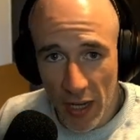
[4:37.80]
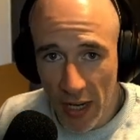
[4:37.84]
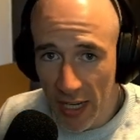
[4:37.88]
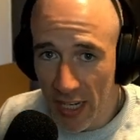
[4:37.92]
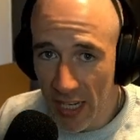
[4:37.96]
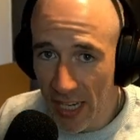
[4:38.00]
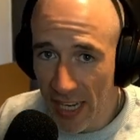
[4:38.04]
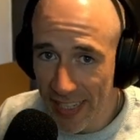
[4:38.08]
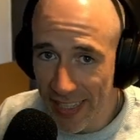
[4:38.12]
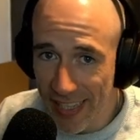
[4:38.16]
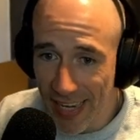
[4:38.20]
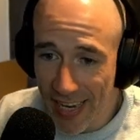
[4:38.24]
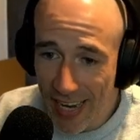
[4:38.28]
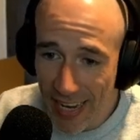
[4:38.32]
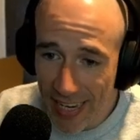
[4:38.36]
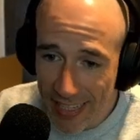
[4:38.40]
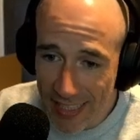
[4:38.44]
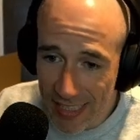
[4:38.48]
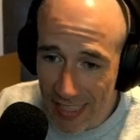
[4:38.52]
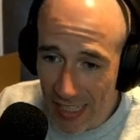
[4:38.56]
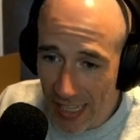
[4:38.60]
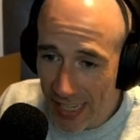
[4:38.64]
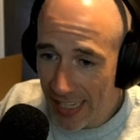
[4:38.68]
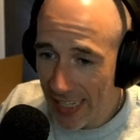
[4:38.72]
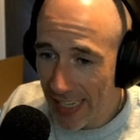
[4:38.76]
click the
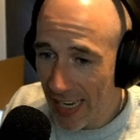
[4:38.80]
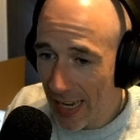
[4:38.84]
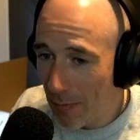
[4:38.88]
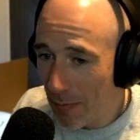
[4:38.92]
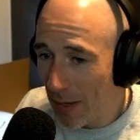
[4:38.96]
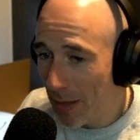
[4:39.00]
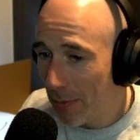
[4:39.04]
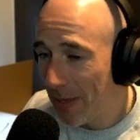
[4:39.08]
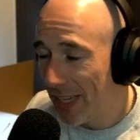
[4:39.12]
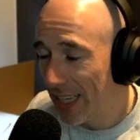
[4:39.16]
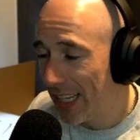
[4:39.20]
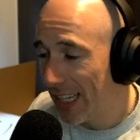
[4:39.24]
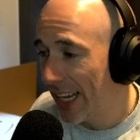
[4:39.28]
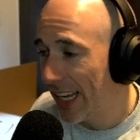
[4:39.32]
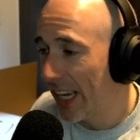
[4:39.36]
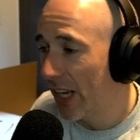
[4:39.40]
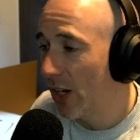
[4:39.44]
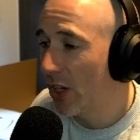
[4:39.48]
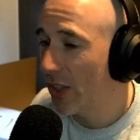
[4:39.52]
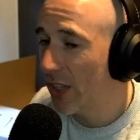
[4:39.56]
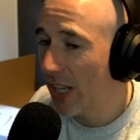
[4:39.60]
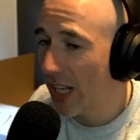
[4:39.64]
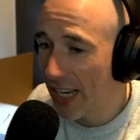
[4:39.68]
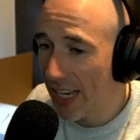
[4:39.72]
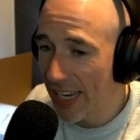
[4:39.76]
next link and maybe click
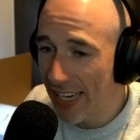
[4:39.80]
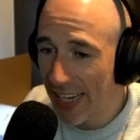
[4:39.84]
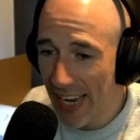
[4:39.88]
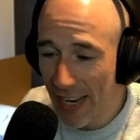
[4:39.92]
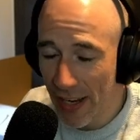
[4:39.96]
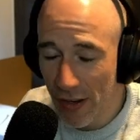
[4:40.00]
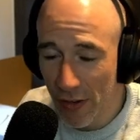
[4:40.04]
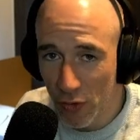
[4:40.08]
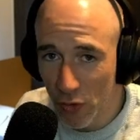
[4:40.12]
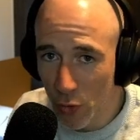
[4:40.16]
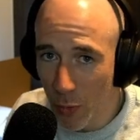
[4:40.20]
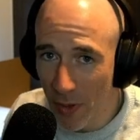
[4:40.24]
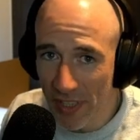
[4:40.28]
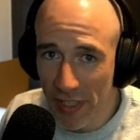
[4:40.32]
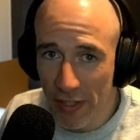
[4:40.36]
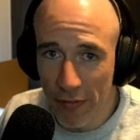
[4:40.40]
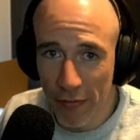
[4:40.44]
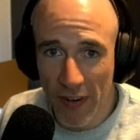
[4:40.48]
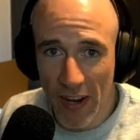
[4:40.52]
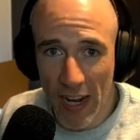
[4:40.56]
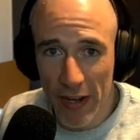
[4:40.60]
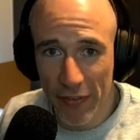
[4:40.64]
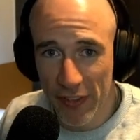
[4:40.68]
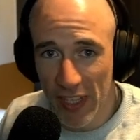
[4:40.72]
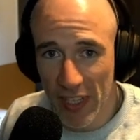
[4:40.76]
another link and
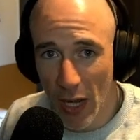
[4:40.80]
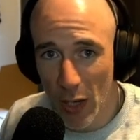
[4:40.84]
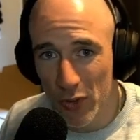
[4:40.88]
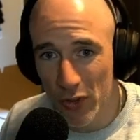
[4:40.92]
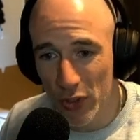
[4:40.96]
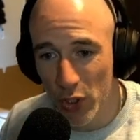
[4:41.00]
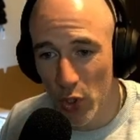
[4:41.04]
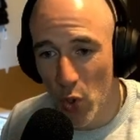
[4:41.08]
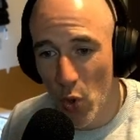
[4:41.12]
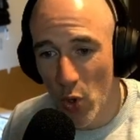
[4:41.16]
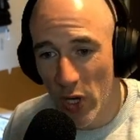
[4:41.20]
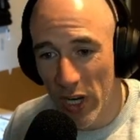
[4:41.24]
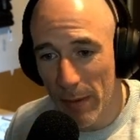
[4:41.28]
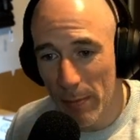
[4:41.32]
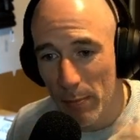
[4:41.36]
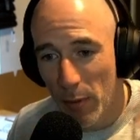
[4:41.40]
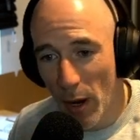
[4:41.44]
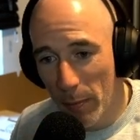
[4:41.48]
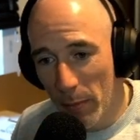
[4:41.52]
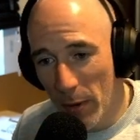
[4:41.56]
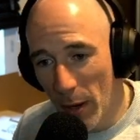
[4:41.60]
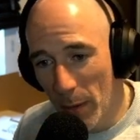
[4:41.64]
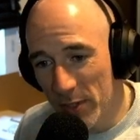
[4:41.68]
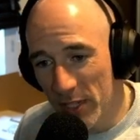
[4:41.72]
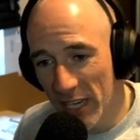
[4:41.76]
25,000 cookie
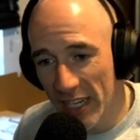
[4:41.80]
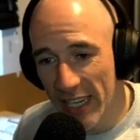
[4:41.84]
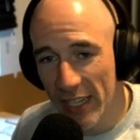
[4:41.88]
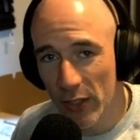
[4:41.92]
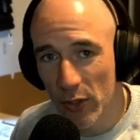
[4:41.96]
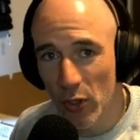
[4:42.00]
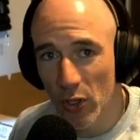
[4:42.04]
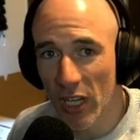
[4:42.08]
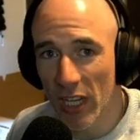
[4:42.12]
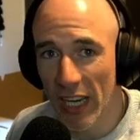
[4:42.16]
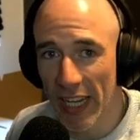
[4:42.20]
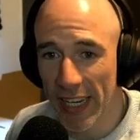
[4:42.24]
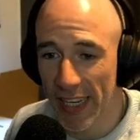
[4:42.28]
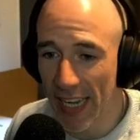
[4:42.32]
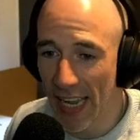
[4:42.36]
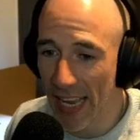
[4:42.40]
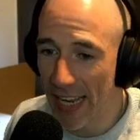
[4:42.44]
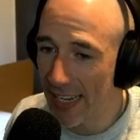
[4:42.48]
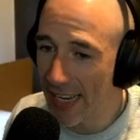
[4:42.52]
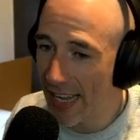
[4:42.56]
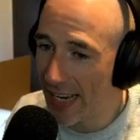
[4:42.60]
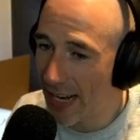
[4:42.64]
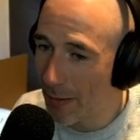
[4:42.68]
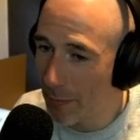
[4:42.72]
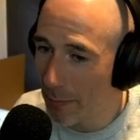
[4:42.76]
pop-ups I need to click,
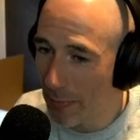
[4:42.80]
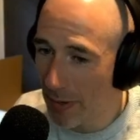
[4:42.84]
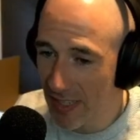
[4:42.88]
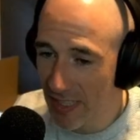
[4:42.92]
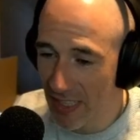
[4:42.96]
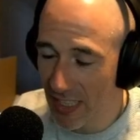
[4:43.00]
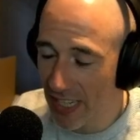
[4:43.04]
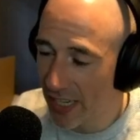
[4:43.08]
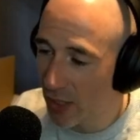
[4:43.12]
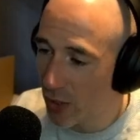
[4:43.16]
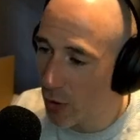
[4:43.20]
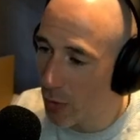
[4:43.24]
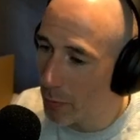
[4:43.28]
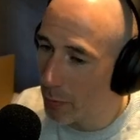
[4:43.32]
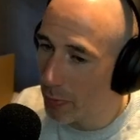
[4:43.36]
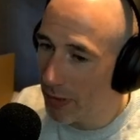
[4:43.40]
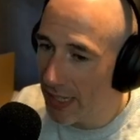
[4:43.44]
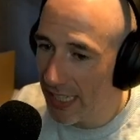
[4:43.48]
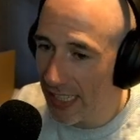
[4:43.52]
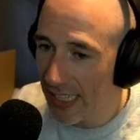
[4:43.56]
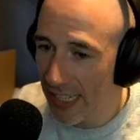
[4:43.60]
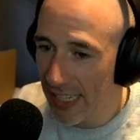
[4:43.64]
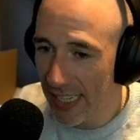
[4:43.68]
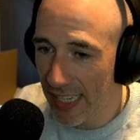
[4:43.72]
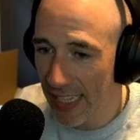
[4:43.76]
and then I'm basically
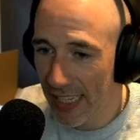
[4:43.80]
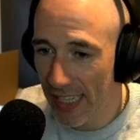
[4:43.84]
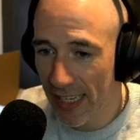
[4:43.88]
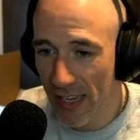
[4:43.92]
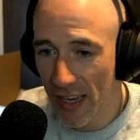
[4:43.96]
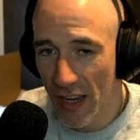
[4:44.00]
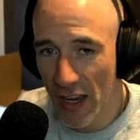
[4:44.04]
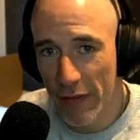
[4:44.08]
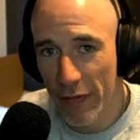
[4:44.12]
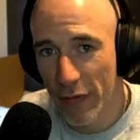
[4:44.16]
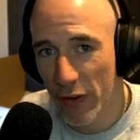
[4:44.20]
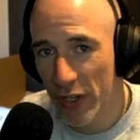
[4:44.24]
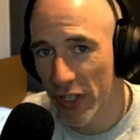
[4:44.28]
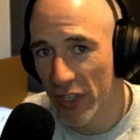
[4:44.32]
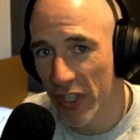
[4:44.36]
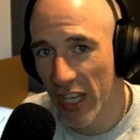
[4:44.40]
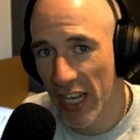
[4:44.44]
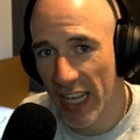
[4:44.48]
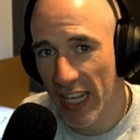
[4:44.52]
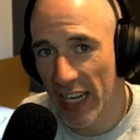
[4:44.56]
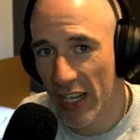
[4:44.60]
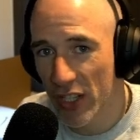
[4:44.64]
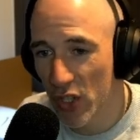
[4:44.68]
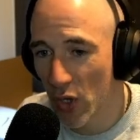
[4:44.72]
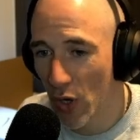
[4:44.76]
completely uh,
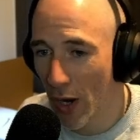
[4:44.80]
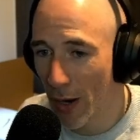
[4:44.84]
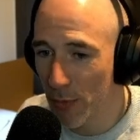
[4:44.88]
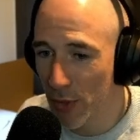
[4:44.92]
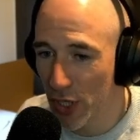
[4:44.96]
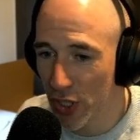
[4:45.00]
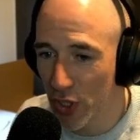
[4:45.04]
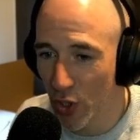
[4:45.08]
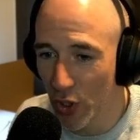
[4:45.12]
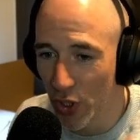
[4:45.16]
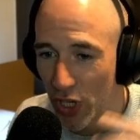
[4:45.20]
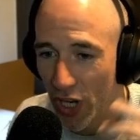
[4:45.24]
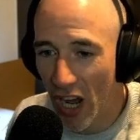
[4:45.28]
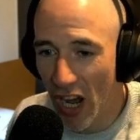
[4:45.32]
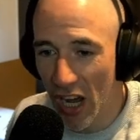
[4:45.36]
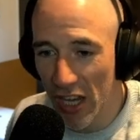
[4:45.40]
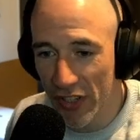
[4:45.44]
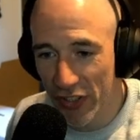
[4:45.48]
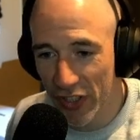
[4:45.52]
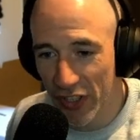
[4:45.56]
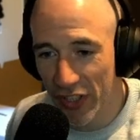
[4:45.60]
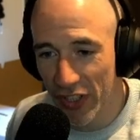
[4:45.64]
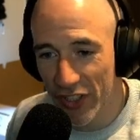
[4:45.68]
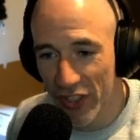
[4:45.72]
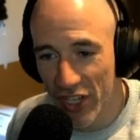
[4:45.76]
frustrated. So I'm just gonna
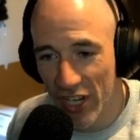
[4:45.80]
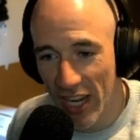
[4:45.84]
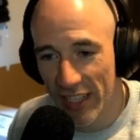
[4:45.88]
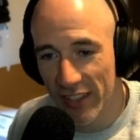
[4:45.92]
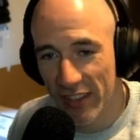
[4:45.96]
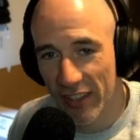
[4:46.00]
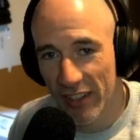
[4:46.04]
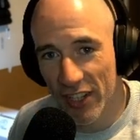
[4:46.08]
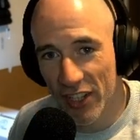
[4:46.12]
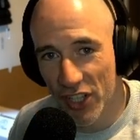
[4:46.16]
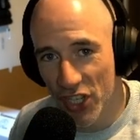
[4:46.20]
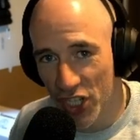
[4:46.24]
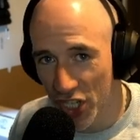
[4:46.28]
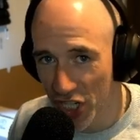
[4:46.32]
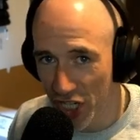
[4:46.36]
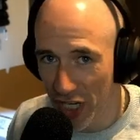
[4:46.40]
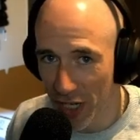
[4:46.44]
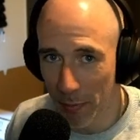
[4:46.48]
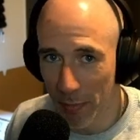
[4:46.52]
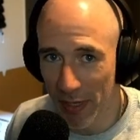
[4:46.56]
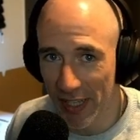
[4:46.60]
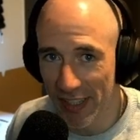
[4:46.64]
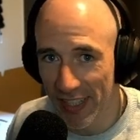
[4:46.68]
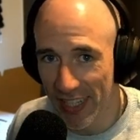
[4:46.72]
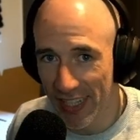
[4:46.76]
ask Chat
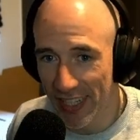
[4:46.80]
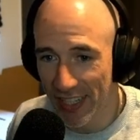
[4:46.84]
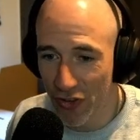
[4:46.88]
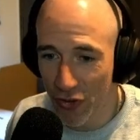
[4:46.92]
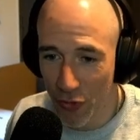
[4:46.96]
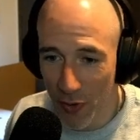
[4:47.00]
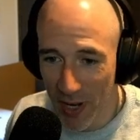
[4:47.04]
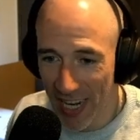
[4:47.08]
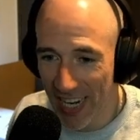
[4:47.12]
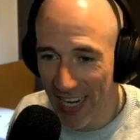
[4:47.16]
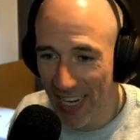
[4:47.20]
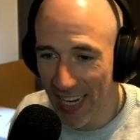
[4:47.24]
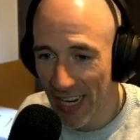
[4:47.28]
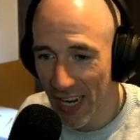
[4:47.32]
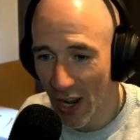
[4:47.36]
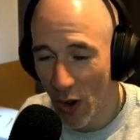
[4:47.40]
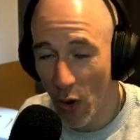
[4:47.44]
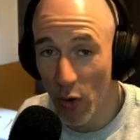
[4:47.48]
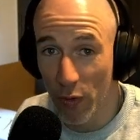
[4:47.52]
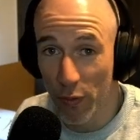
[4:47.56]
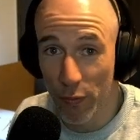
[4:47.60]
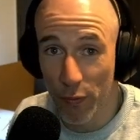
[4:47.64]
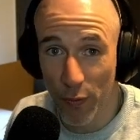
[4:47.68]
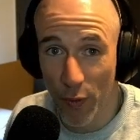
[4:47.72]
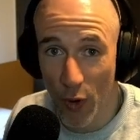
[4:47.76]
GPT three
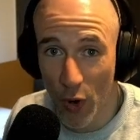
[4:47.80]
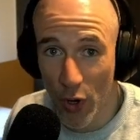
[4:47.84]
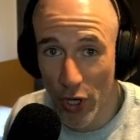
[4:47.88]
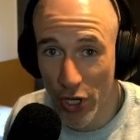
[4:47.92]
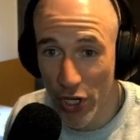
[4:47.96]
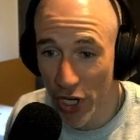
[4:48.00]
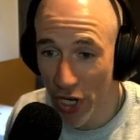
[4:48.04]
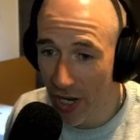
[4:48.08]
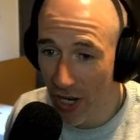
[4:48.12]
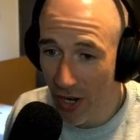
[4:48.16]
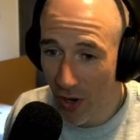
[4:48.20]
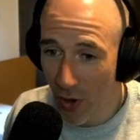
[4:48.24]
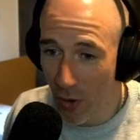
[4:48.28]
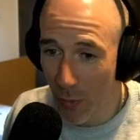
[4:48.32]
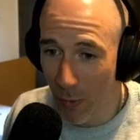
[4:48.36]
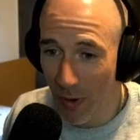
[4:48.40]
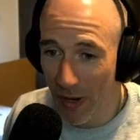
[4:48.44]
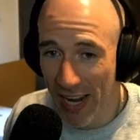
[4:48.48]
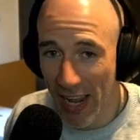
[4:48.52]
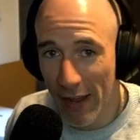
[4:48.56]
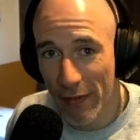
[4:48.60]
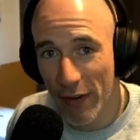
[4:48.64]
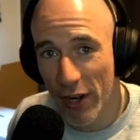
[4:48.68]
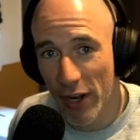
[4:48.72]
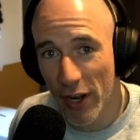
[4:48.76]
or four or
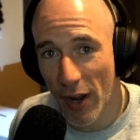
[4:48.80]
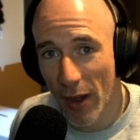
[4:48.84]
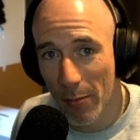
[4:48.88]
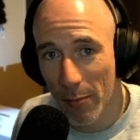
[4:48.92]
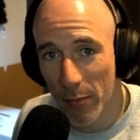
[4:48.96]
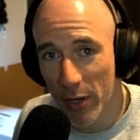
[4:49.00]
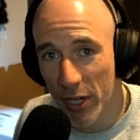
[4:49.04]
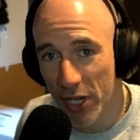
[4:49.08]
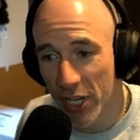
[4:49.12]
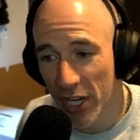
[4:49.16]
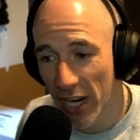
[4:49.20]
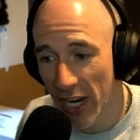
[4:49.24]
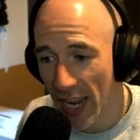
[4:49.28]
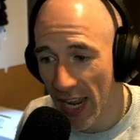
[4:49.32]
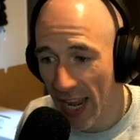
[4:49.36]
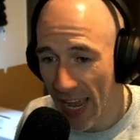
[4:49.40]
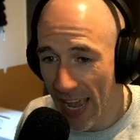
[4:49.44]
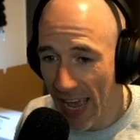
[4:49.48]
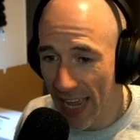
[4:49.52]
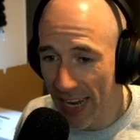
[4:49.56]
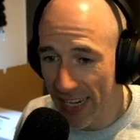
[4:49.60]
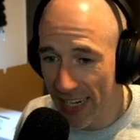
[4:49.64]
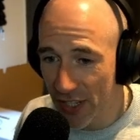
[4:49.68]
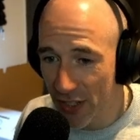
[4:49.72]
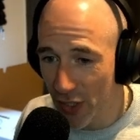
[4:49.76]
whatever number,
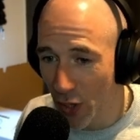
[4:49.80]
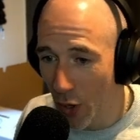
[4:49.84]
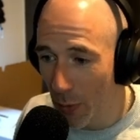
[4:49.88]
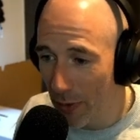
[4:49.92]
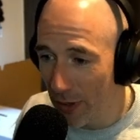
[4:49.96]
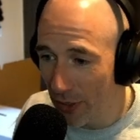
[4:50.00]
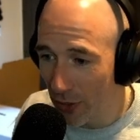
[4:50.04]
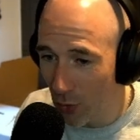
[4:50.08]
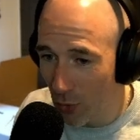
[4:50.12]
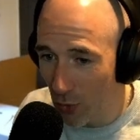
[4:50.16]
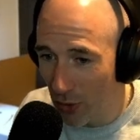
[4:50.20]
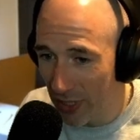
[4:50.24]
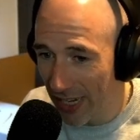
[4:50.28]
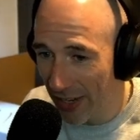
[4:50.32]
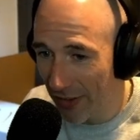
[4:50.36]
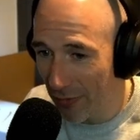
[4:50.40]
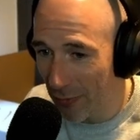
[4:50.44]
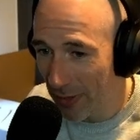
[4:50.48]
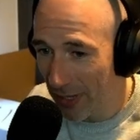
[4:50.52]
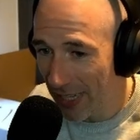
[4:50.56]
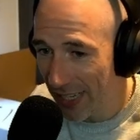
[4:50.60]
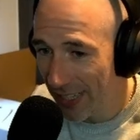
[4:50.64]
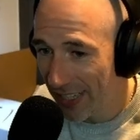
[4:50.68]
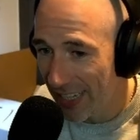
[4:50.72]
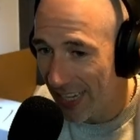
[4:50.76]
and he's going to give
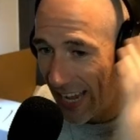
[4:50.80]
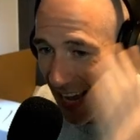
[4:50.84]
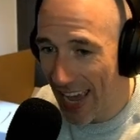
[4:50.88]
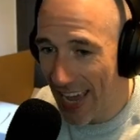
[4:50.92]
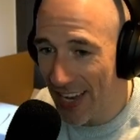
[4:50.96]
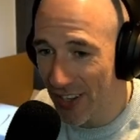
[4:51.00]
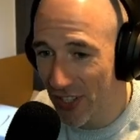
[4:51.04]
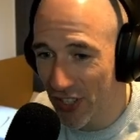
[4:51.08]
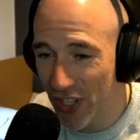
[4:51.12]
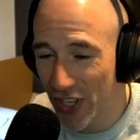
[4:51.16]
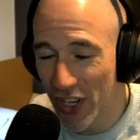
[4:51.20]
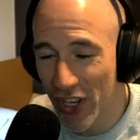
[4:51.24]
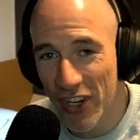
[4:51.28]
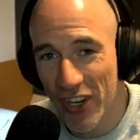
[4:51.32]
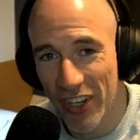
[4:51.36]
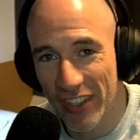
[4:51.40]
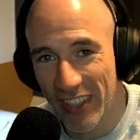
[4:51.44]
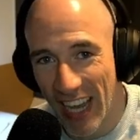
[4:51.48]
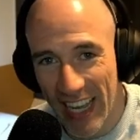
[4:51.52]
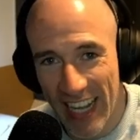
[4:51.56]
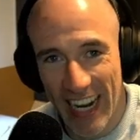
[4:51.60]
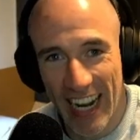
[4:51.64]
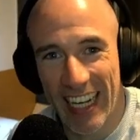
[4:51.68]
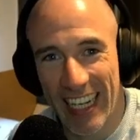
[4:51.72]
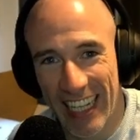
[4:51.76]
me the answer
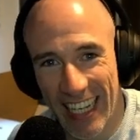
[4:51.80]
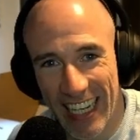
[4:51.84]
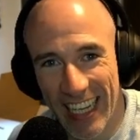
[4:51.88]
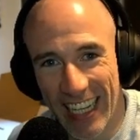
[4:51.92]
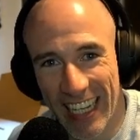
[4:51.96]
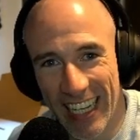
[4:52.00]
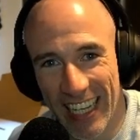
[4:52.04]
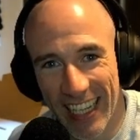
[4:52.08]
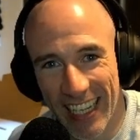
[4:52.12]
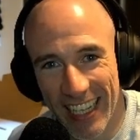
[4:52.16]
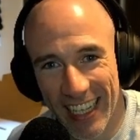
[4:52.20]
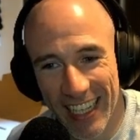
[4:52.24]
directly.